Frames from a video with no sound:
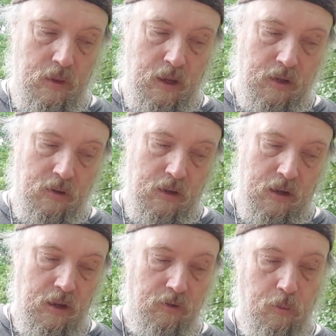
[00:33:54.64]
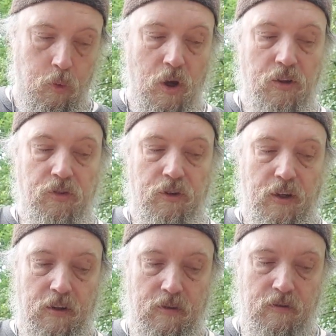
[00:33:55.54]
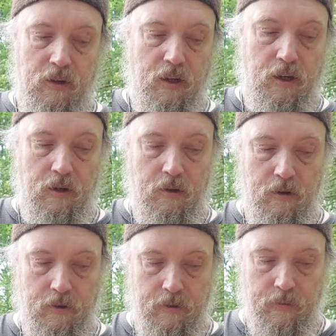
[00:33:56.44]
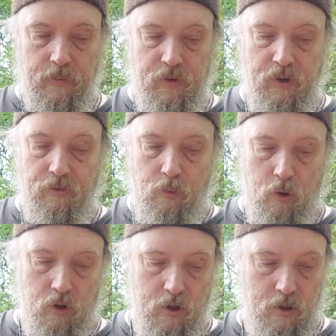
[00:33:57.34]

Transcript: that are surprisingly tough work,